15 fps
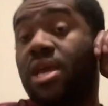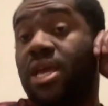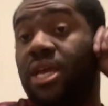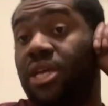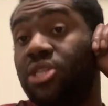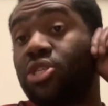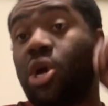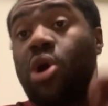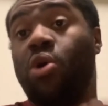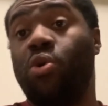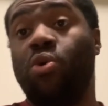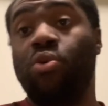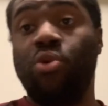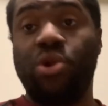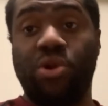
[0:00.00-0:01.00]
is
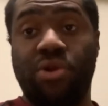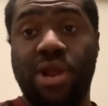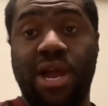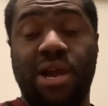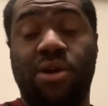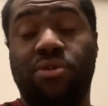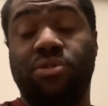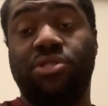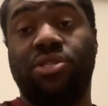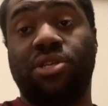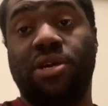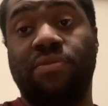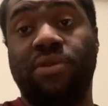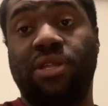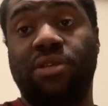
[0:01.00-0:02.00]
older now and
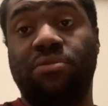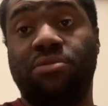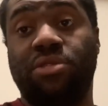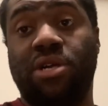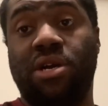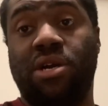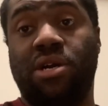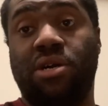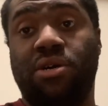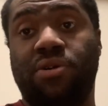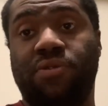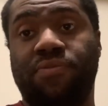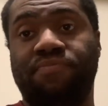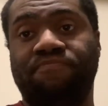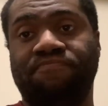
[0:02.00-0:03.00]
stuff. I mean, he was
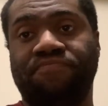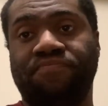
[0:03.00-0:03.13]
um,